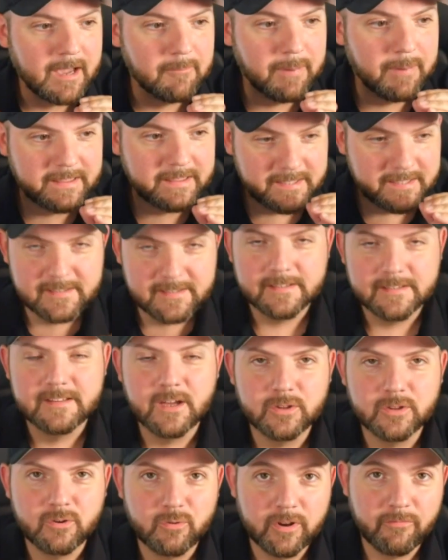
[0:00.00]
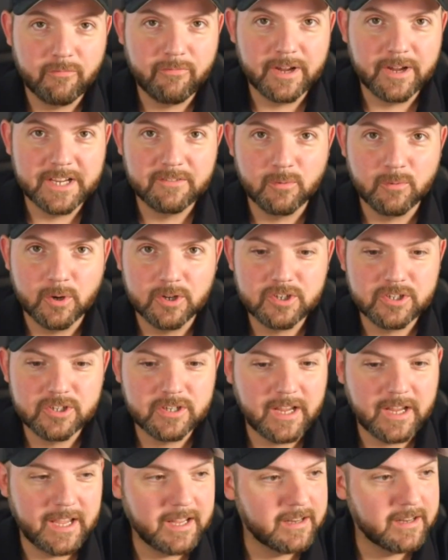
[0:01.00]
But this is now the refined
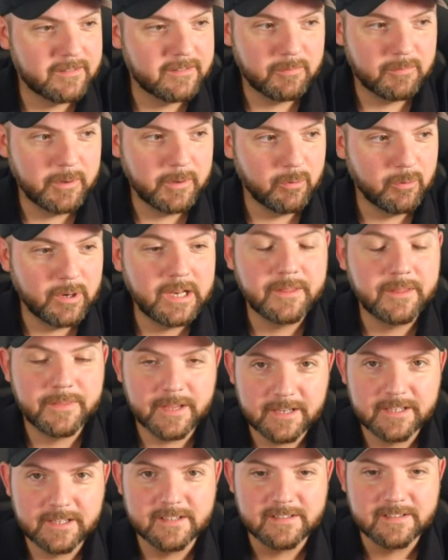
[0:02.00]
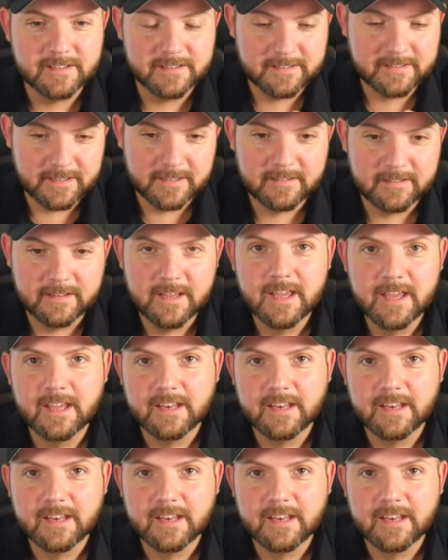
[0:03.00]
version, and we really think this is it.